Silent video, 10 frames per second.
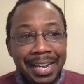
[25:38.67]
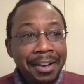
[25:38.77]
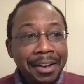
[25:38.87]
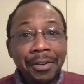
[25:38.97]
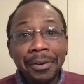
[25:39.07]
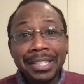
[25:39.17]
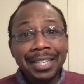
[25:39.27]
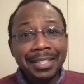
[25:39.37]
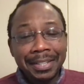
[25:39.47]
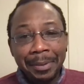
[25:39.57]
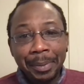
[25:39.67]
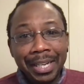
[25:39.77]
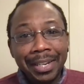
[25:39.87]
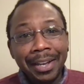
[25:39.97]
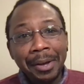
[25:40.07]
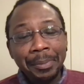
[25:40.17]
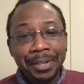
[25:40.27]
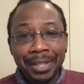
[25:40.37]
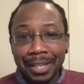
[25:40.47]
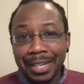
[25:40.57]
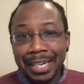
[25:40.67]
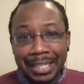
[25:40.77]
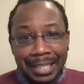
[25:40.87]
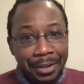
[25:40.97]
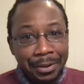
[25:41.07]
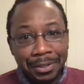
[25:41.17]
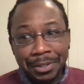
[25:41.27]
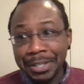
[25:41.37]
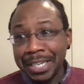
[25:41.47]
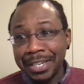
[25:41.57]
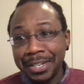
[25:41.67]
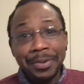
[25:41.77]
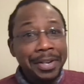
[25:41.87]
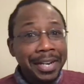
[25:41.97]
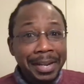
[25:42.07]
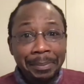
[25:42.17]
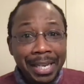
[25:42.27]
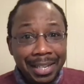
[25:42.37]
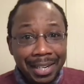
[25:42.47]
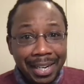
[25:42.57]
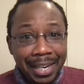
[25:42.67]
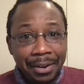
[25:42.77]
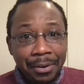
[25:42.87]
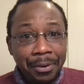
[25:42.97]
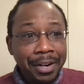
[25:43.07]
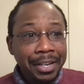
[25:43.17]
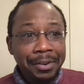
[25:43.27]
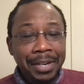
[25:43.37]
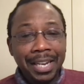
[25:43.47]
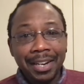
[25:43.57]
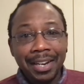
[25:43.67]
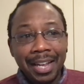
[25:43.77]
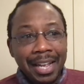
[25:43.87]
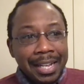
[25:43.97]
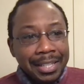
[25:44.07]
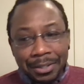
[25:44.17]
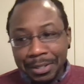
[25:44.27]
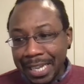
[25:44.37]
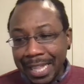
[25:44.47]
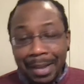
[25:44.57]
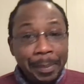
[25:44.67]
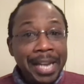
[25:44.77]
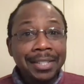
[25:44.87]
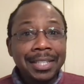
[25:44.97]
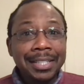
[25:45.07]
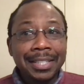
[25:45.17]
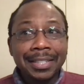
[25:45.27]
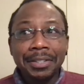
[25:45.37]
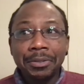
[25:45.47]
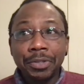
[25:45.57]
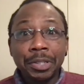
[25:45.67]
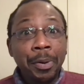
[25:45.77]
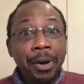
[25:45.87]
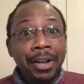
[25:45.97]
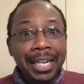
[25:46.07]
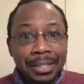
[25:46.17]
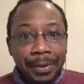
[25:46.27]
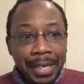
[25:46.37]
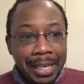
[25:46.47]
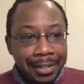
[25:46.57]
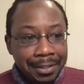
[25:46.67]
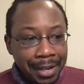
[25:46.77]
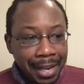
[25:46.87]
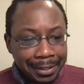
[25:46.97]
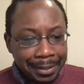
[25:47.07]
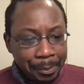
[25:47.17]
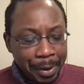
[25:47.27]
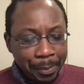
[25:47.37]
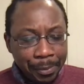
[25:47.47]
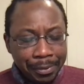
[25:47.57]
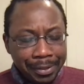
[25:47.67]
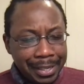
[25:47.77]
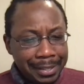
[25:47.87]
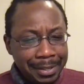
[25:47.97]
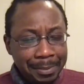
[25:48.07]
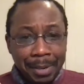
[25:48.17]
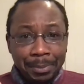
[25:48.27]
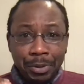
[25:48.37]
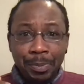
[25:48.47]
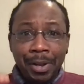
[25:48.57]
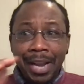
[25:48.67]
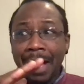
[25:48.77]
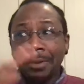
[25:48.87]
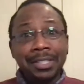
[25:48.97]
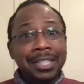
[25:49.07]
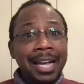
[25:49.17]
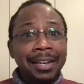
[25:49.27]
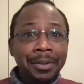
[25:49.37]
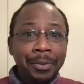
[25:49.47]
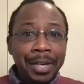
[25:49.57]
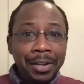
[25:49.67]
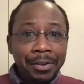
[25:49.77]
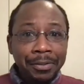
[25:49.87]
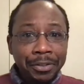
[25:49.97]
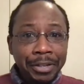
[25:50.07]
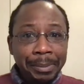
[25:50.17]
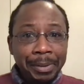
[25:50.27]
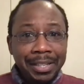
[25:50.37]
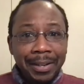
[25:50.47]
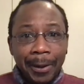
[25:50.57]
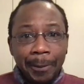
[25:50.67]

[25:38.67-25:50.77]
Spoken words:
And of course, that's completely up to the clinician, though. So you can do it immediately, or you can, so say that a patient isn't responding as quickly as you like. Some people can sometimes respond outside of the window of treatments.